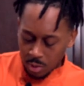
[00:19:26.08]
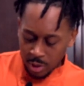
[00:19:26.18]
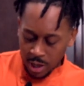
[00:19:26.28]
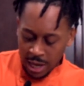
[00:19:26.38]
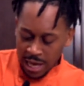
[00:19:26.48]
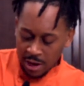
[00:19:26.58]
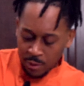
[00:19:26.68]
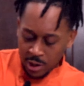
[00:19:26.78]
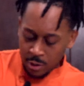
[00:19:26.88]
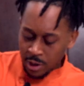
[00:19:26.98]
we add
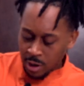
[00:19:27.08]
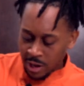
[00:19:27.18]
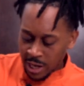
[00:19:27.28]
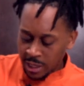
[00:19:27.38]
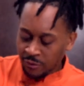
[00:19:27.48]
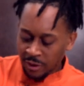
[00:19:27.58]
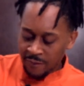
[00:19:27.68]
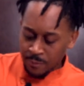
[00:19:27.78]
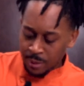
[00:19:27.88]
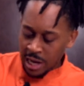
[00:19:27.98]
it, we know it already has
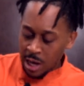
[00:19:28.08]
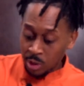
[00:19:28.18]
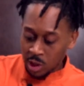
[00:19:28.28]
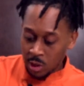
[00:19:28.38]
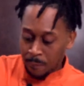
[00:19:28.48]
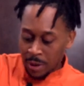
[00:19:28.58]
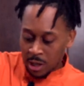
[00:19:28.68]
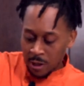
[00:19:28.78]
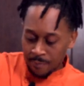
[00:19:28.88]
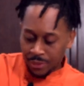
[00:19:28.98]
flavor, but now it's gonna
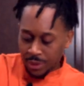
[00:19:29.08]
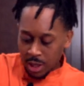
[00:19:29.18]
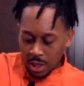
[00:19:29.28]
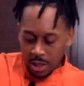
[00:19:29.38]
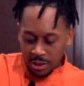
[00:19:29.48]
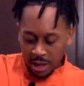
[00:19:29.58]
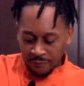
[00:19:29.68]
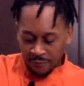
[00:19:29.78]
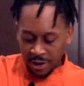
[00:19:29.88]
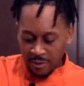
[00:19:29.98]
pick up
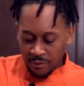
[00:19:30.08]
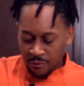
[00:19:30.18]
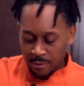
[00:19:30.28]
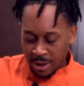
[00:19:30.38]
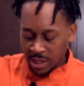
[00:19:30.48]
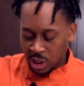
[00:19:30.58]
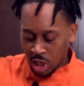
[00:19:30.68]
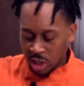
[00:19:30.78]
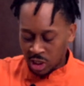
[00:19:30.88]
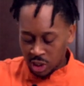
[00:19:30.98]
that flavor from that
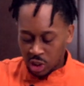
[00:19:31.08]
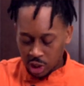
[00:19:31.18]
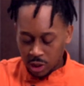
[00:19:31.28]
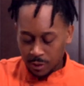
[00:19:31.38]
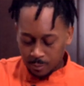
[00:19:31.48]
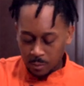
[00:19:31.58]
sausage,